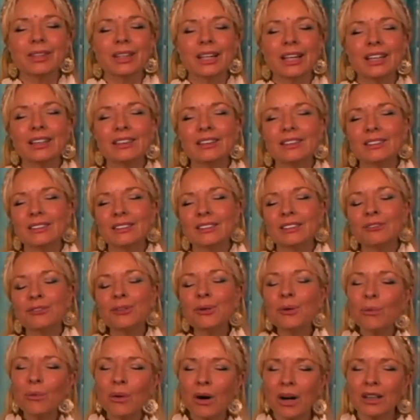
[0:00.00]
And if
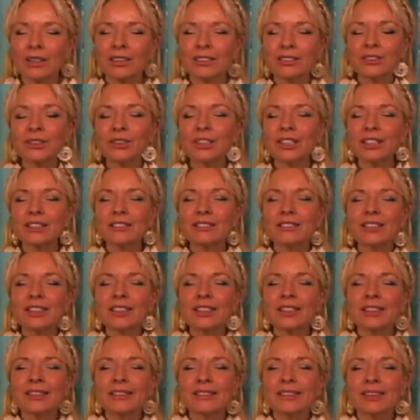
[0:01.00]
you want, you can
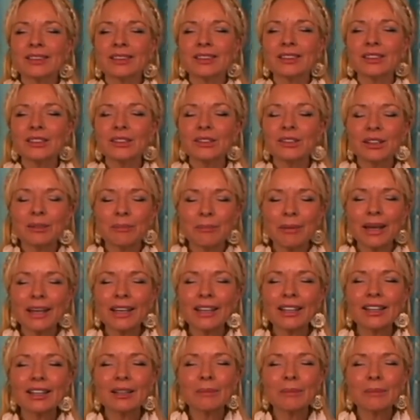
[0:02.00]
make a